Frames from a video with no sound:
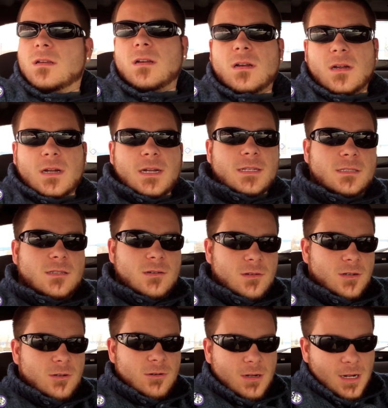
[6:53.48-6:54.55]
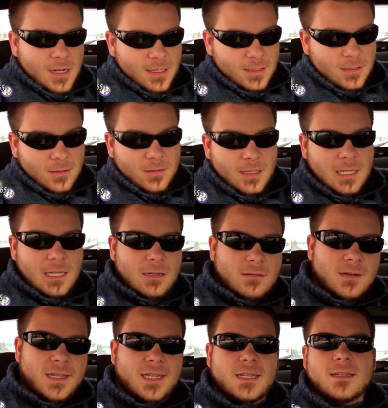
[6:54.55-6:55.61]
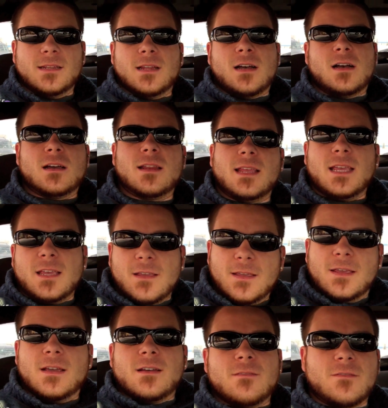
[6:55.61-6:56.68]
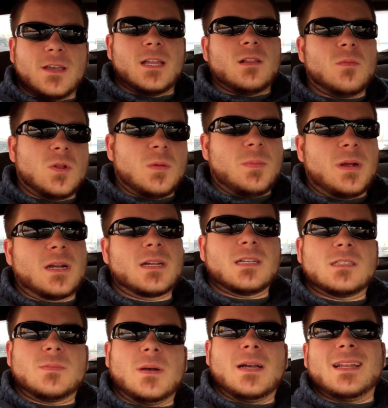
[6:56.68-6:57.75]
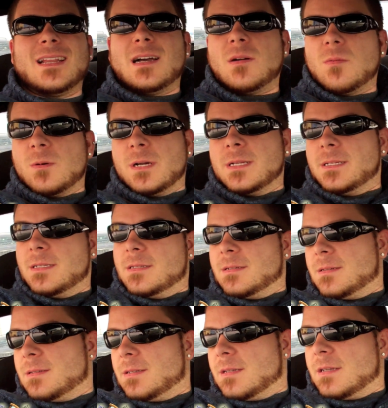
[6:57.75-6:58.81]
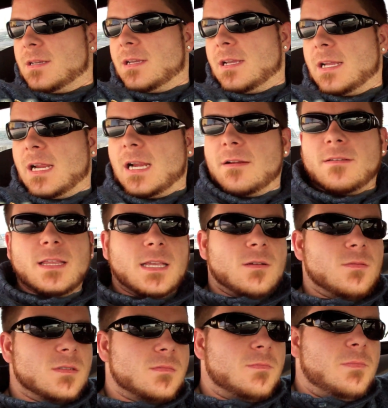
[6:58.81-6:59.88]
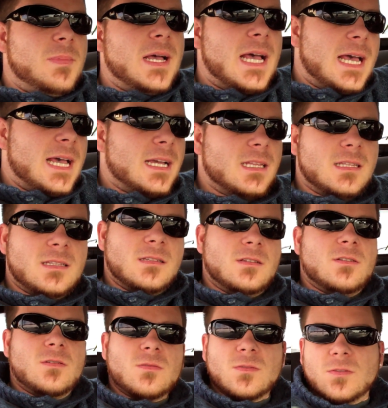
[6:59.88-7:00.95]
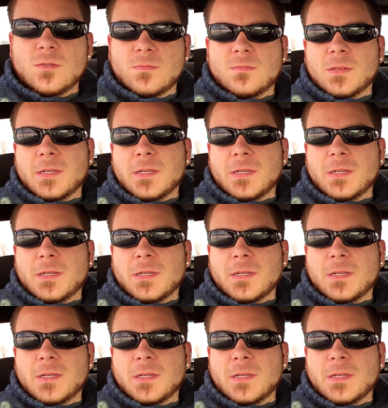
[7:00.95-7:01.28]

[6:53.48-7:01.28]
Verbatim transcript: All right, so no Costco, literally not a available parking spot, not one everything was packed, no room,